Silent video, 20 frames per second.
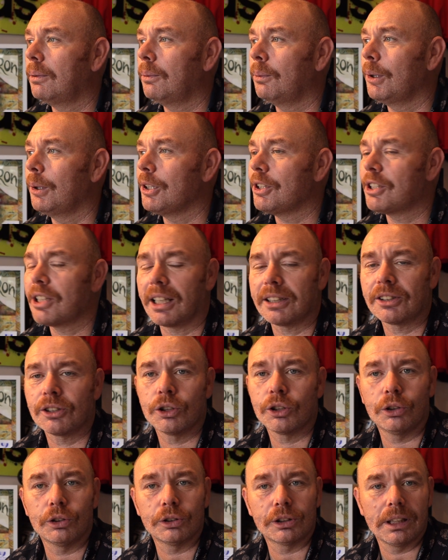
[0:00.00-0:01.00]
which I
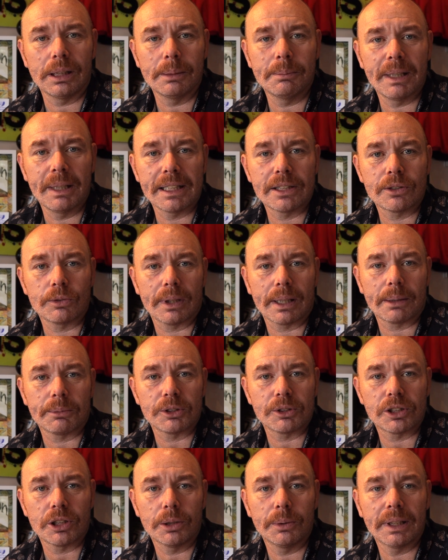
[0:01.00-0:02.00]
totally missed when I
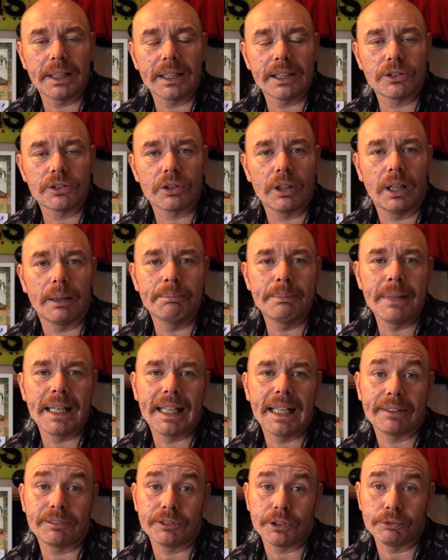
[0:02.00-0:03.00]
was doing it, so I
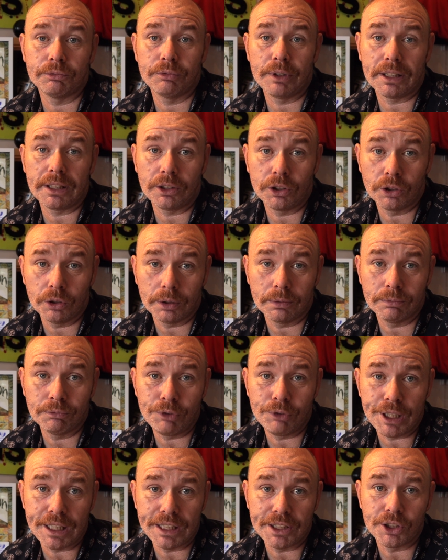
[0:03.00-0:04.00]
may have to go
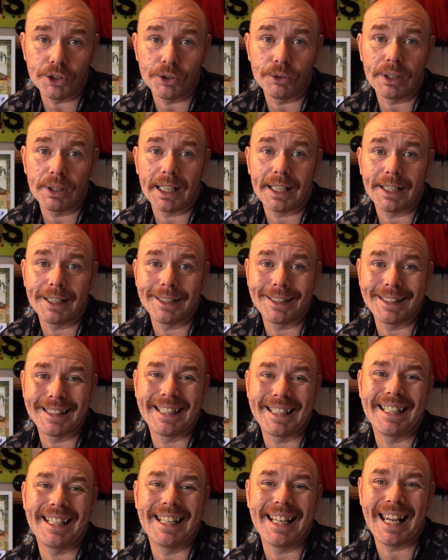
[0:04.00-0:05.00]
and redo that
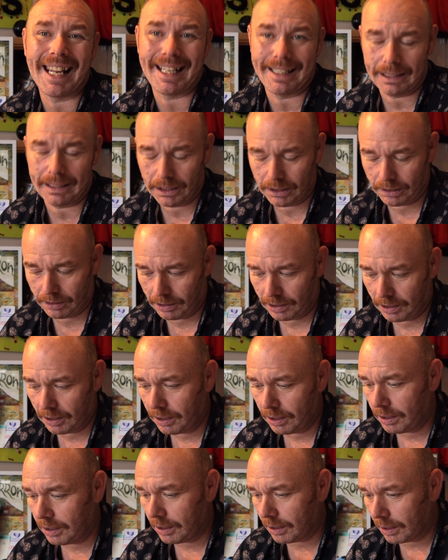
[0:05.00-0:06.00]
again.
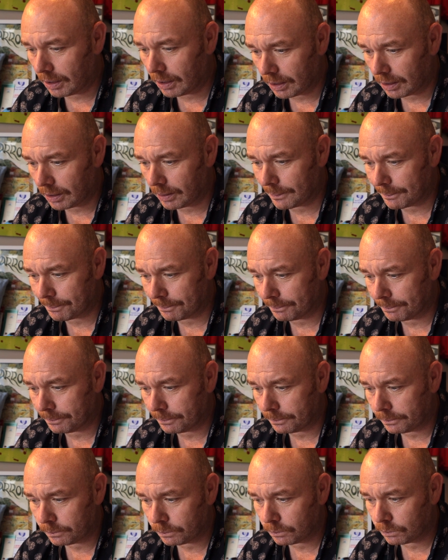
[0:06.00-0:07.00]

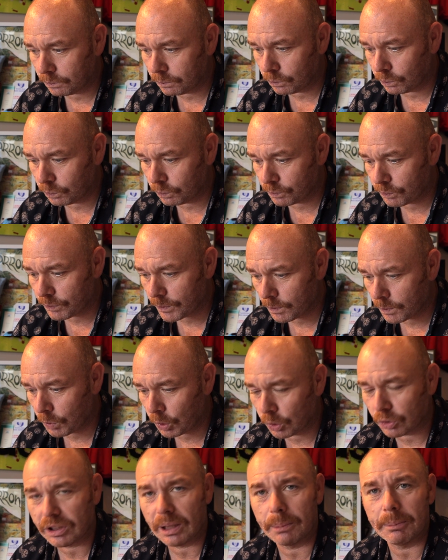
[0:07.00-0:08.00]

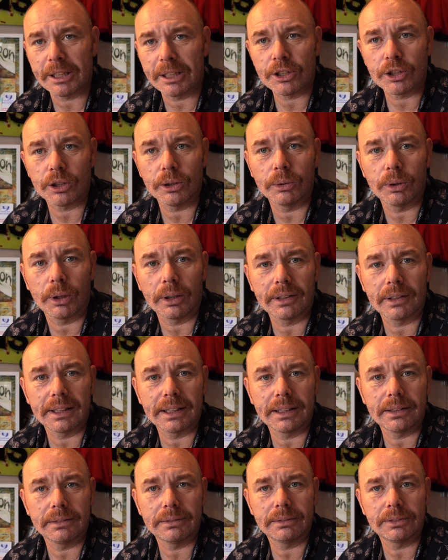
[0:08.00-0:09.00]
Won't take me too long, I
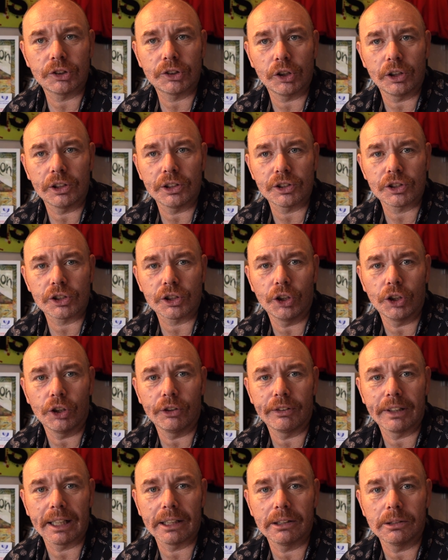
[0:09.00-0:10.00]
think sorting the
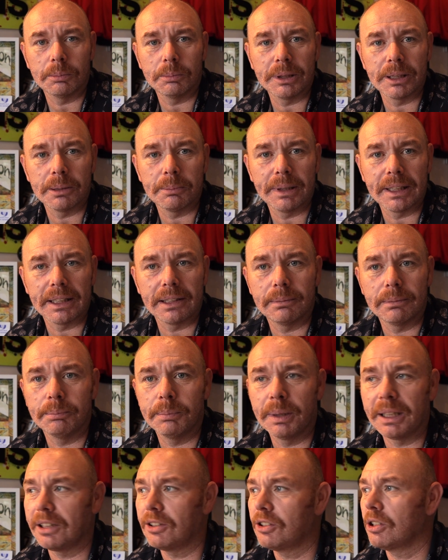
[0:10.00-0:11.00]
scoring out will be the
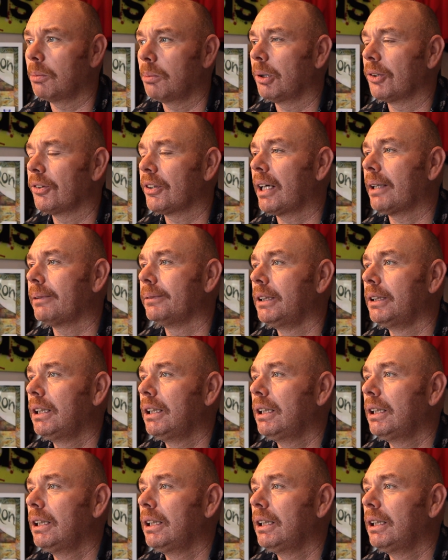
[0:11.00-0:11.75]
big job on that.